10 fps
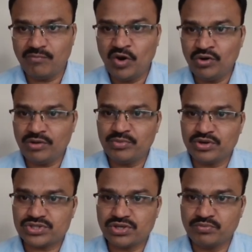amount of
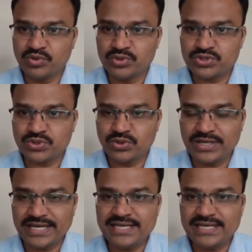cost of goods sold